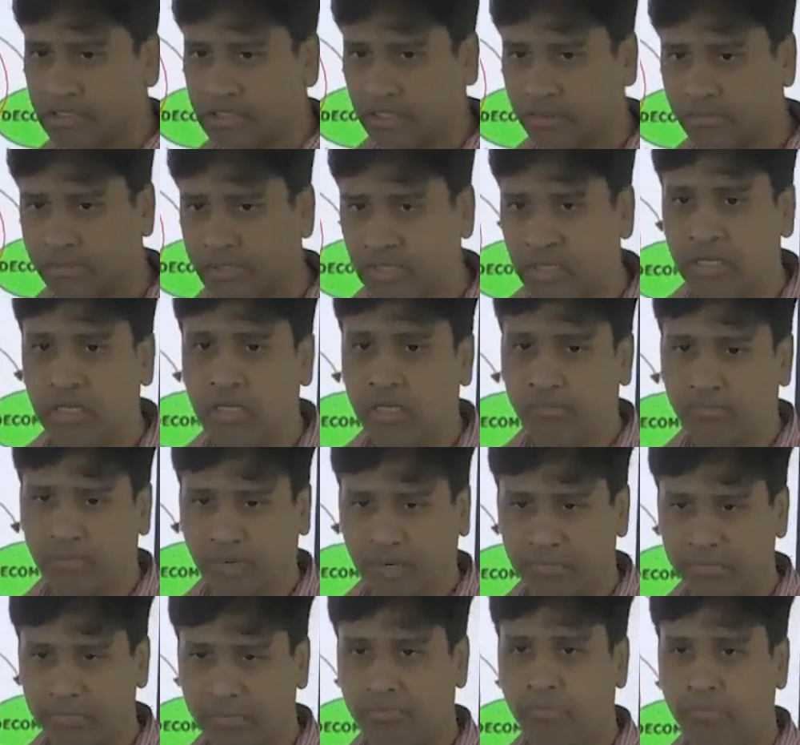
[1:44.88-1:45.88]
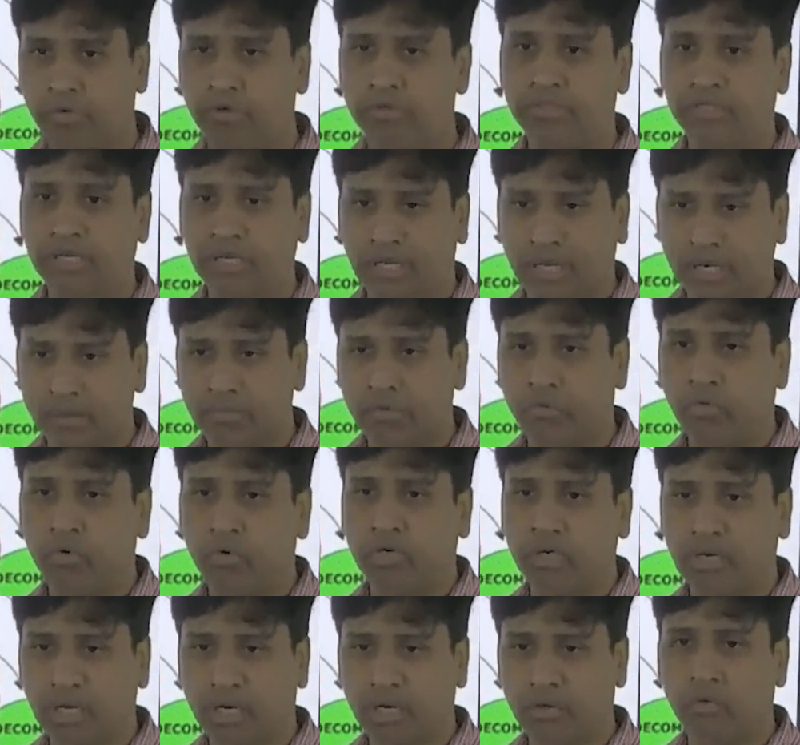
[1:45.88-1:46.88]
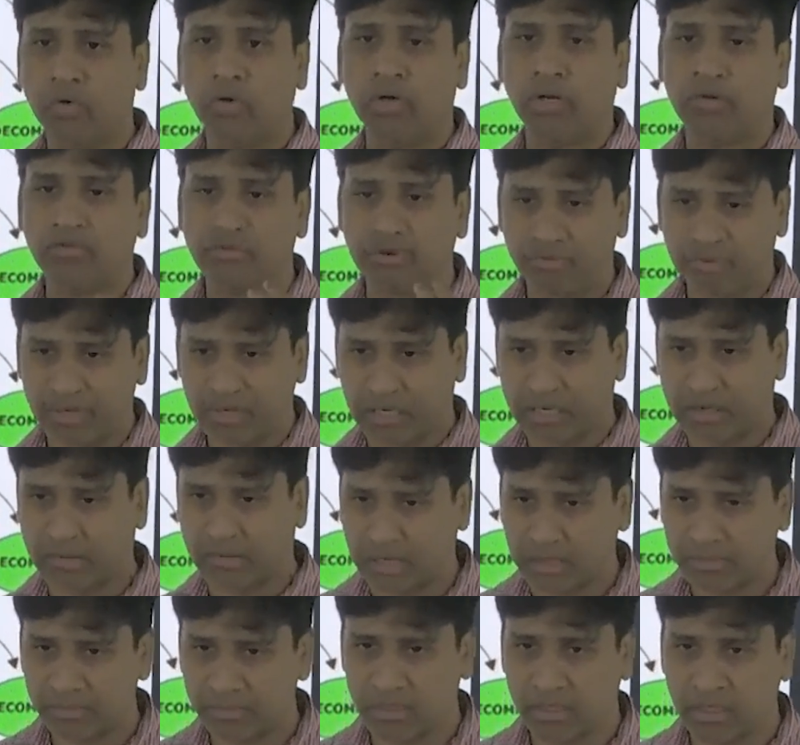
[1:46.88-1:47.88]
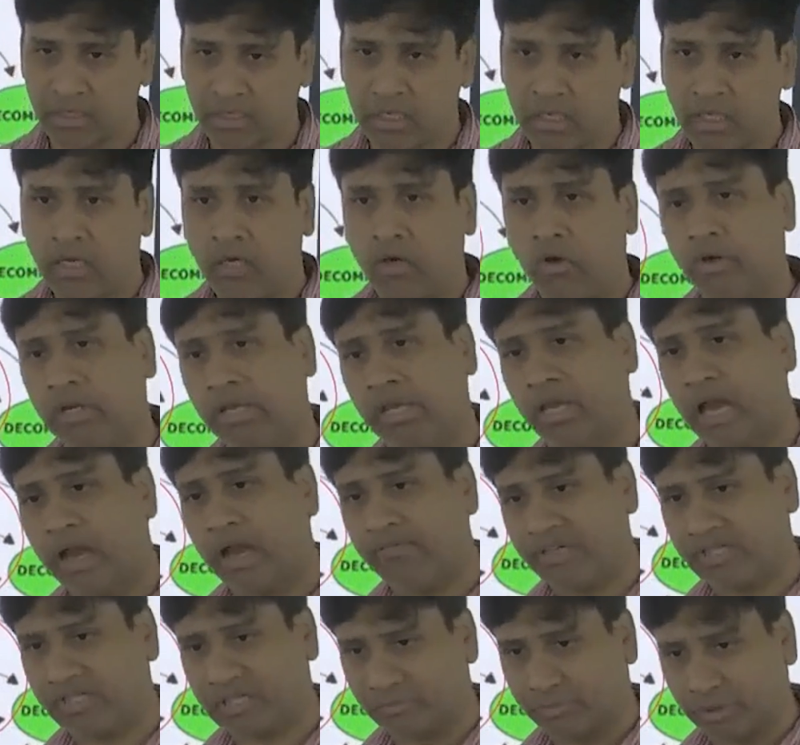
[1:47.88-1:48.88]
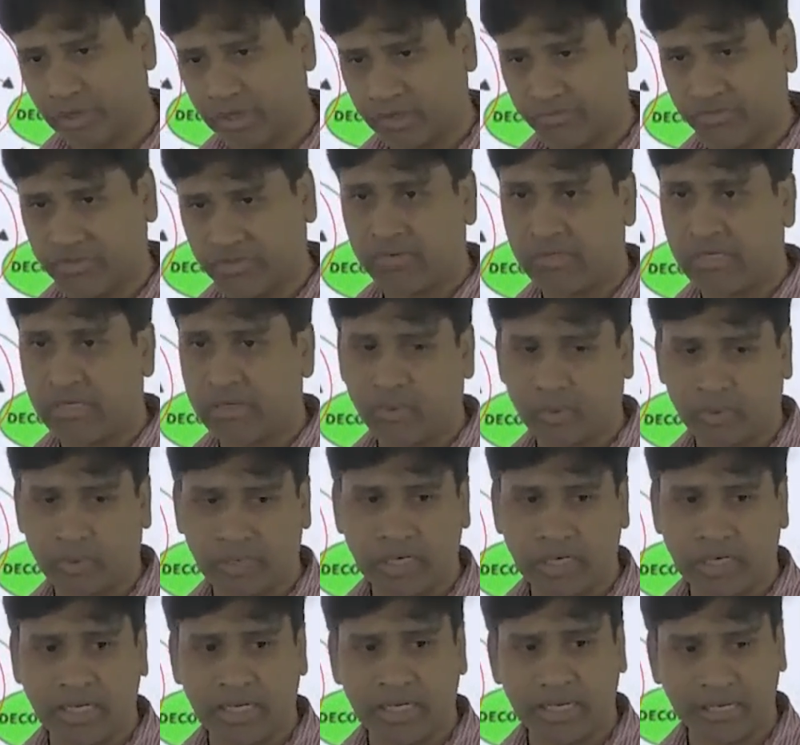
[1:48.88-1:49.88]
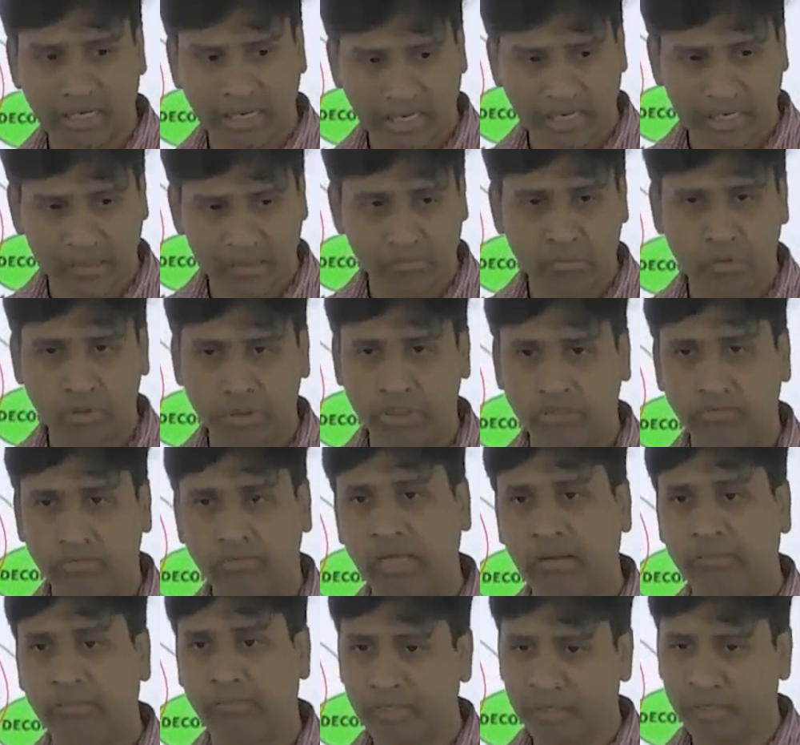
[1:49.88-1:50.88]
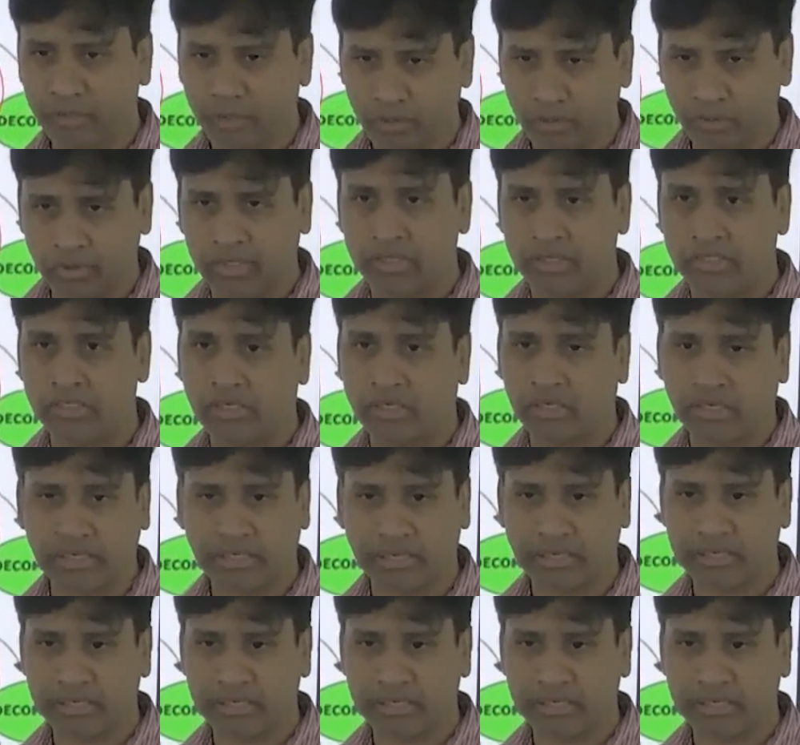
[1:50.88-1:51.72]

comes, primary producer, herbivore, carnivore, everyone develops. Okay, after some point of time, everyone die, decomposition will happen, nutrients are getting